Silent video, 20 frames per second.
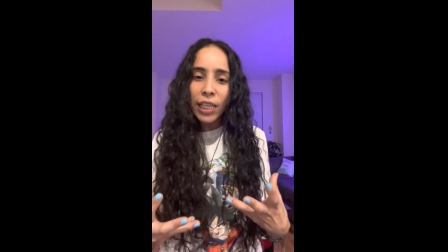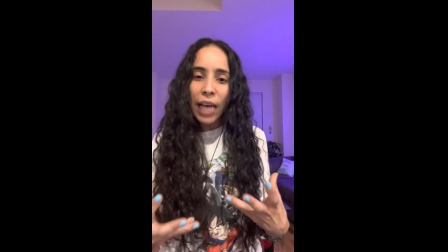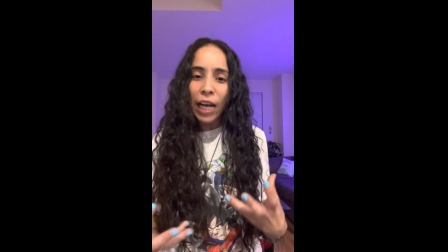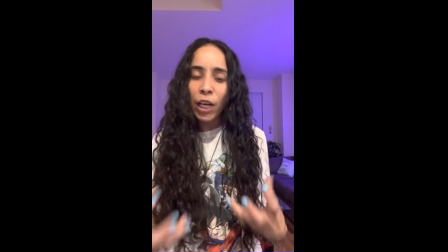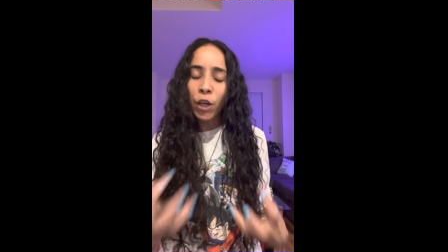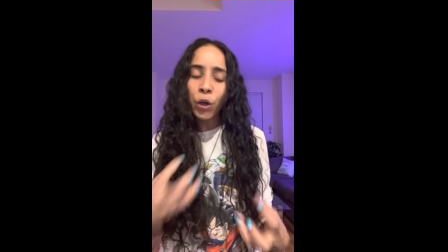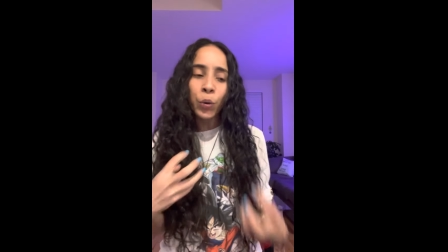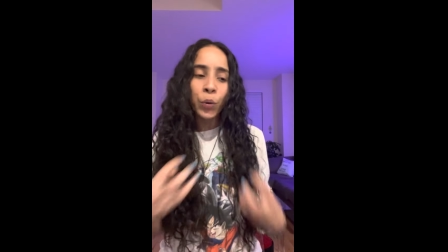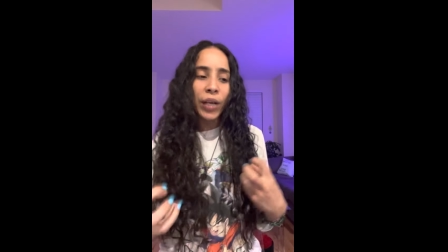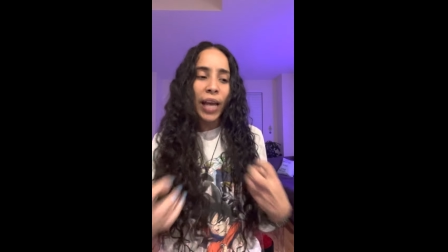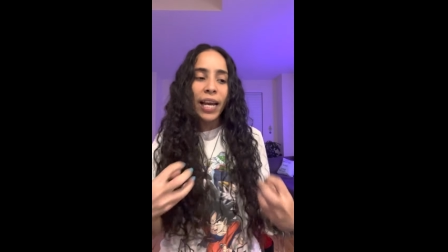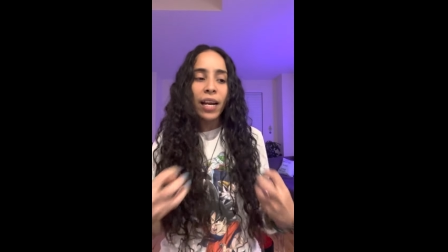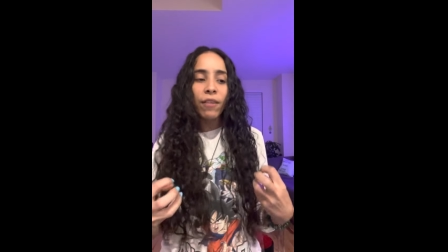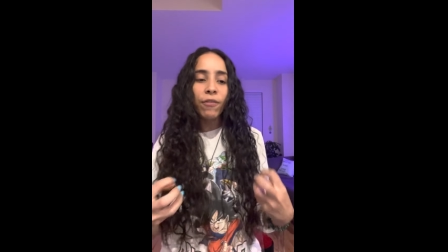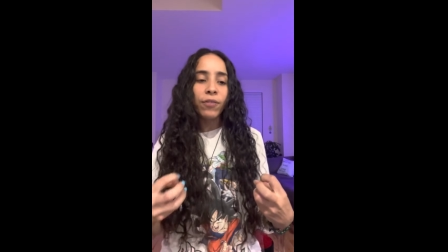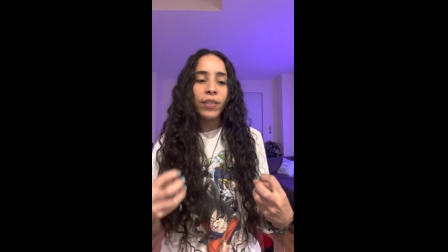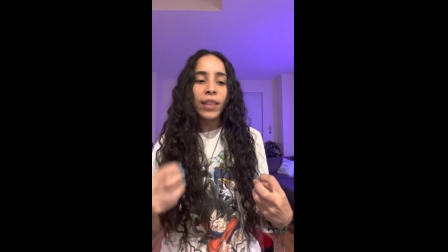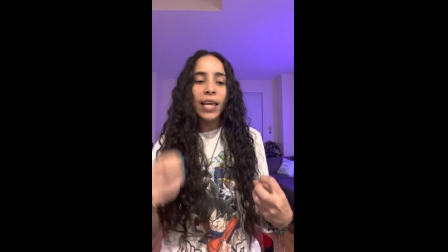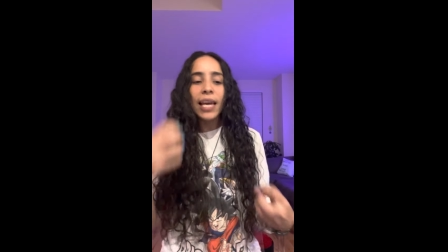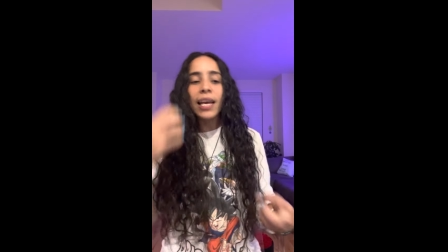that
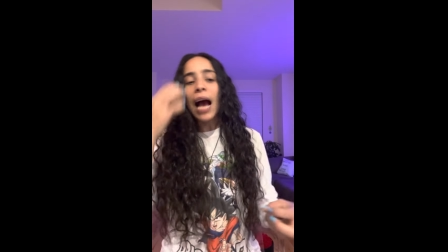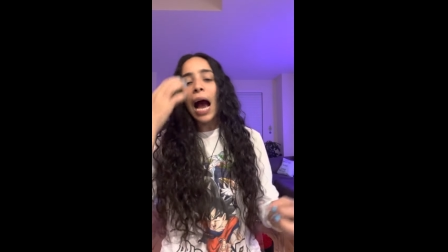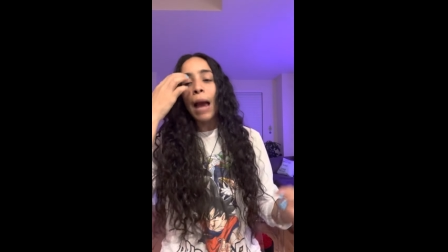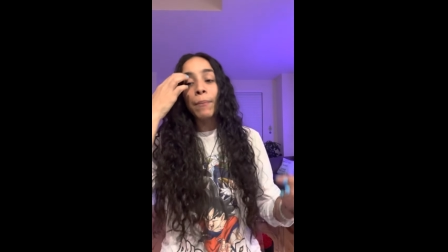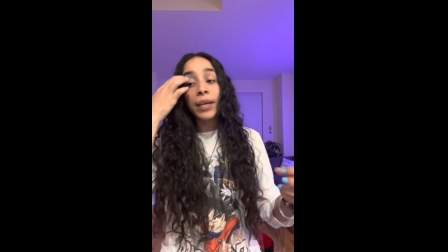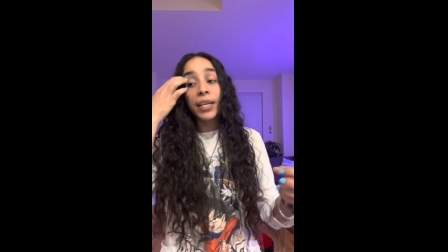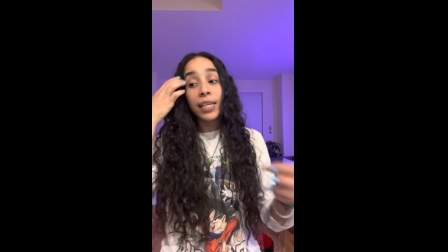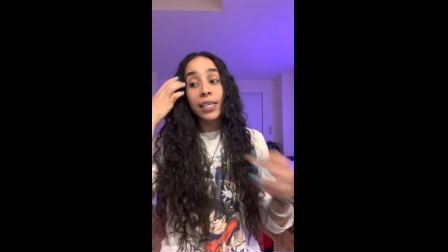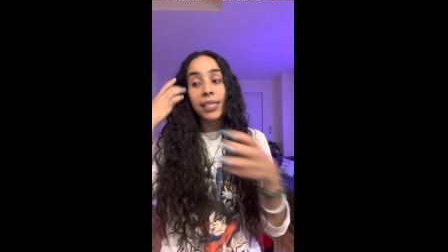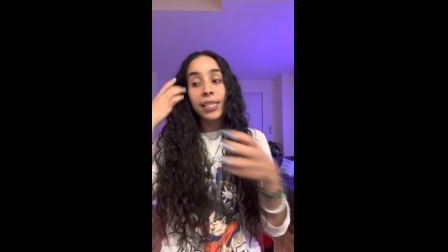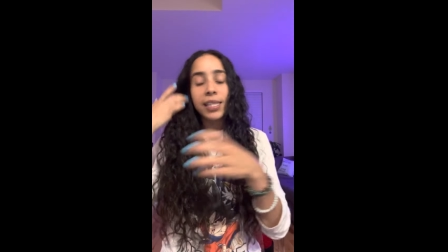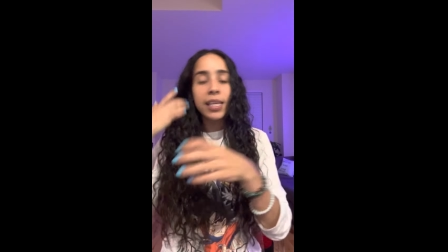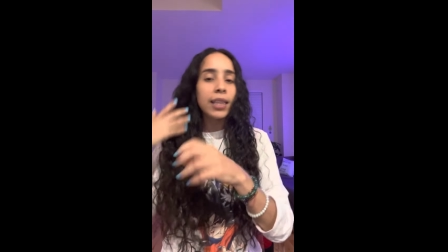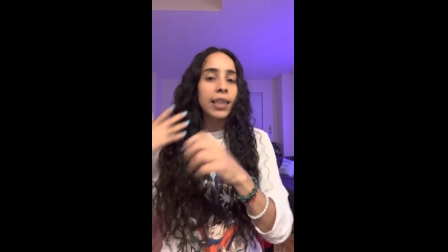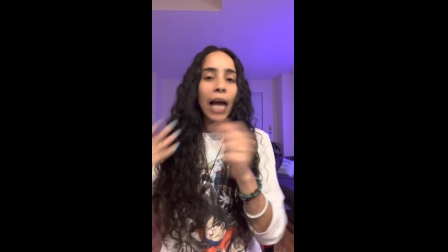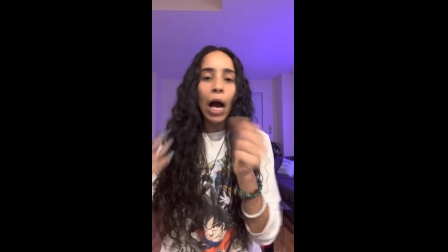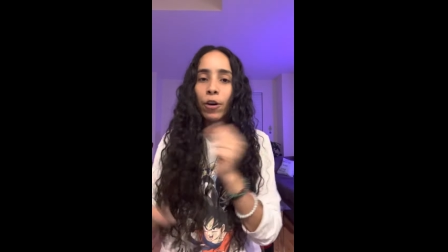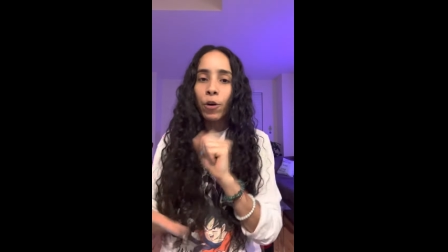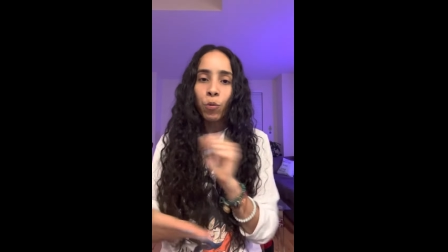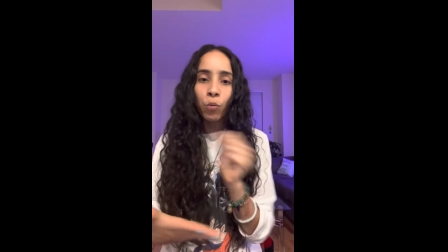creative thing, I'm going to sit
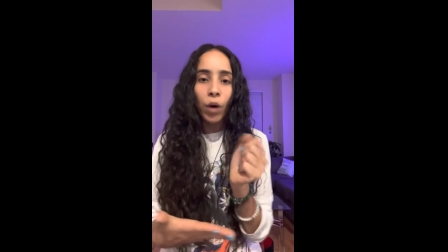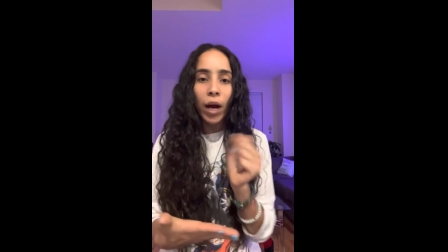down and